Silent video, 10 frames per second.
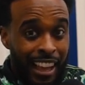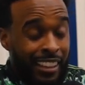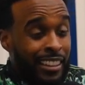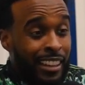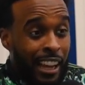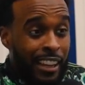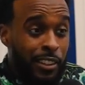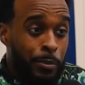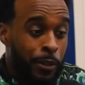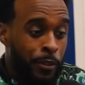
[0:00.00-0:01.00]
I
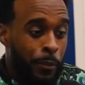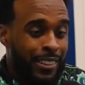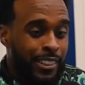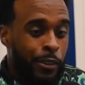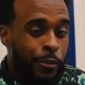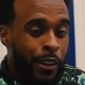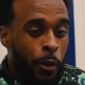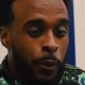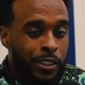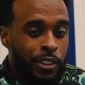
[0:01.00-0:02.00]
can speak for myself. When
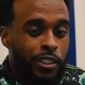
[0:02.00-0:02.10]
I went